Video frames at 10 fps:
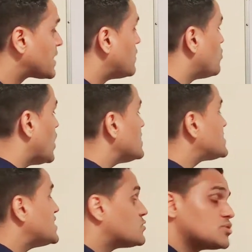Well,
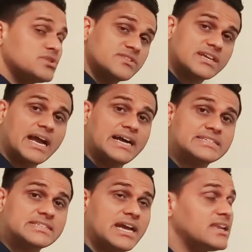CO2 is a gas
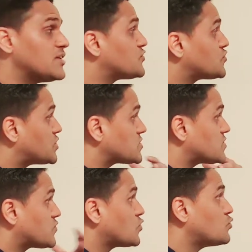and let's just
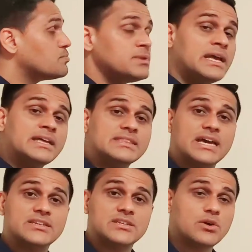assume
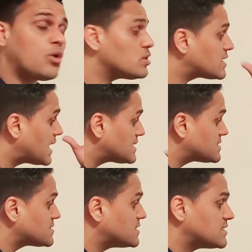that all the gases
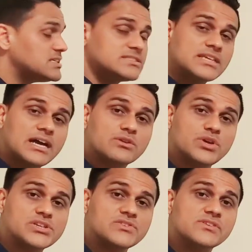in these
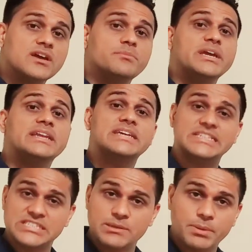questions are going to be at
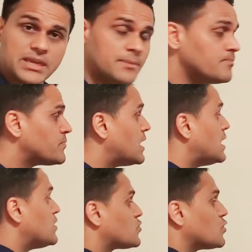STP.
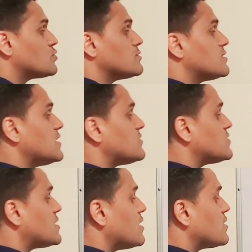So this is how
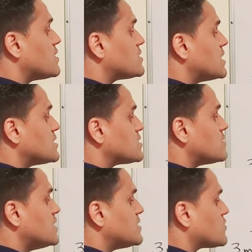you're going to change it to
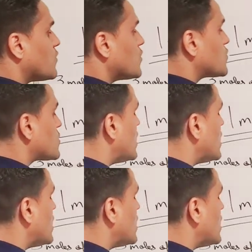liters, folks.